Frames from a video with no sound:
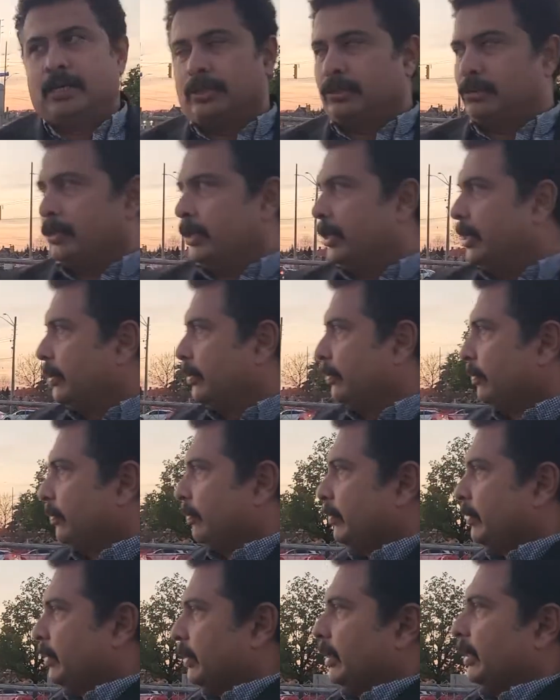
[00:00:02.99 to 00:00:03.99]
Today
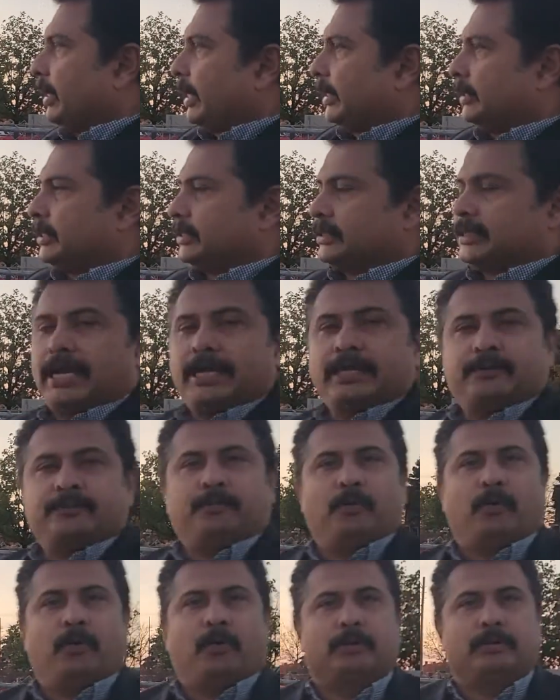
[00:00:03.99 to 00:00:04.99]
at the site
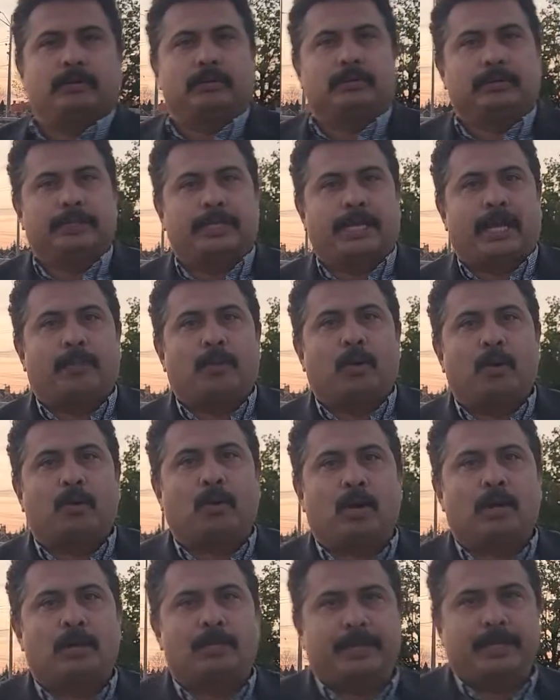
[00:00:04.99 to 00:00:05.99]
for the Above
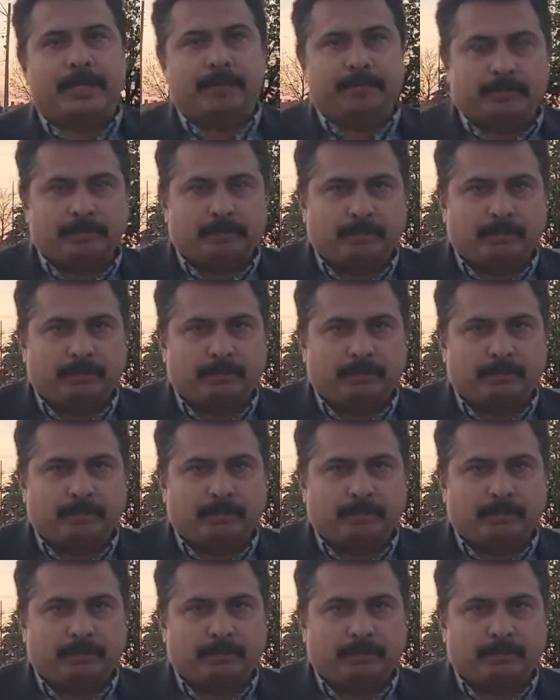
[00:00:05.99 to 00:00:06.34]
Condominium,